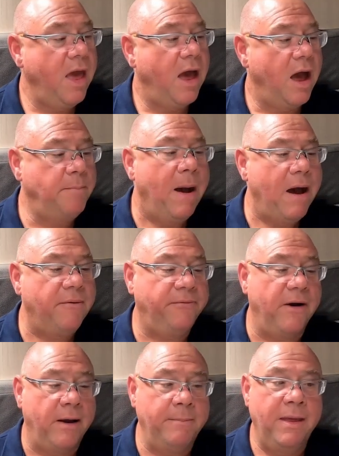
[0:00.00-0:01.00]
Apart
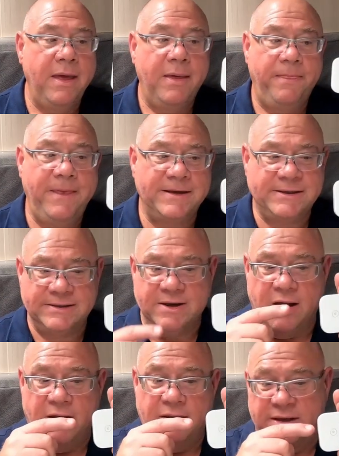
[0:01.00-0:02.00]
from this has
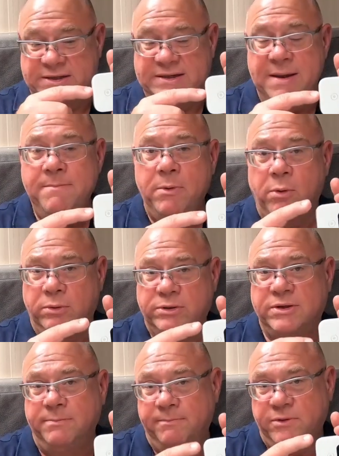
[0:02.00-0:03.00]
got a SIM, or
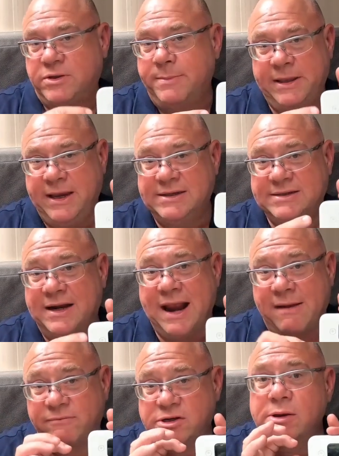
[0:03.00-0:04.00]
some of these can
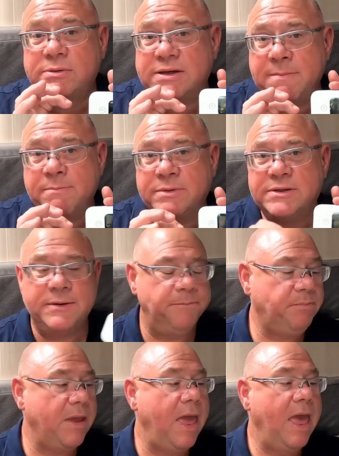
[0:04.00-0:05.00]
have 2 SIMs,
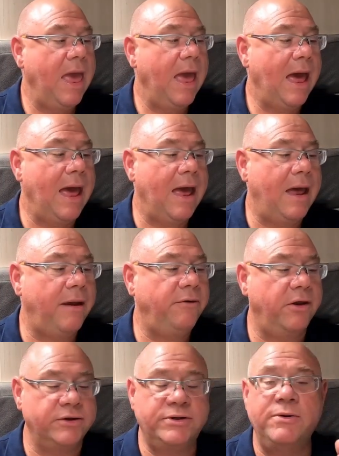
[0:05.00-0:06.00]
and
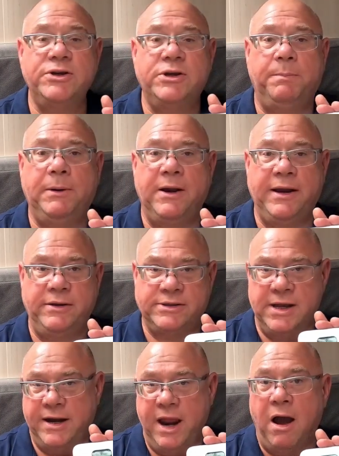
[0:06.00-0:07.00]
as soon as you
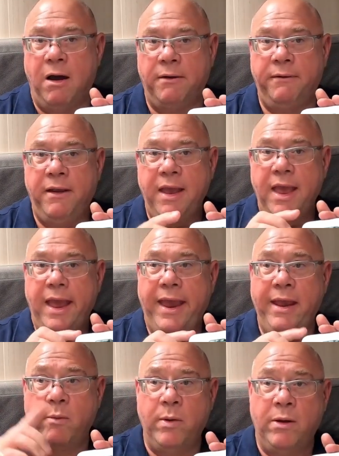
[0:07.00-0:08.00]
turn it on,
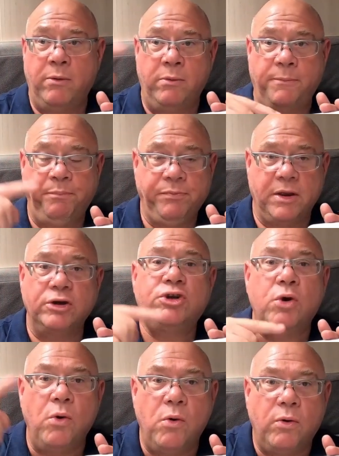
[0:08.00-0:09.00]
it will
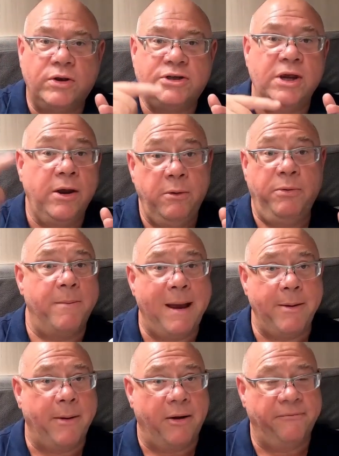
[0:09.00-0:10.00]
talk to the
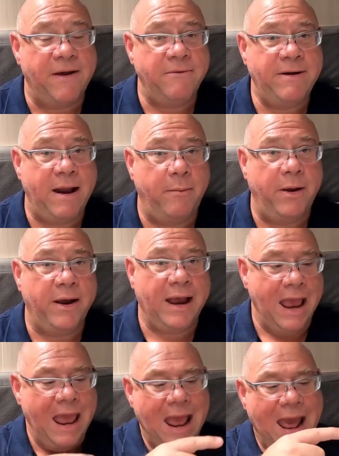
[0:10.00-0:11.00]
mobile phone network
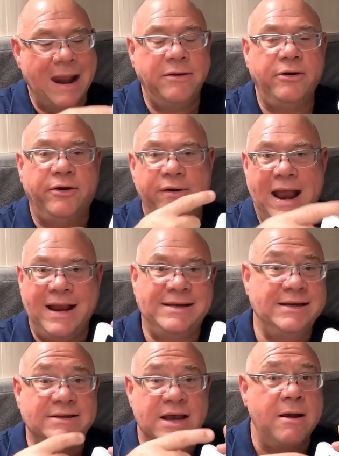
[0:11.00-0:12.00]
and create
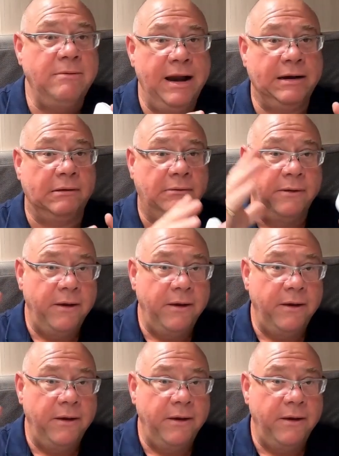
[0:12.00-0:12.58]
its own little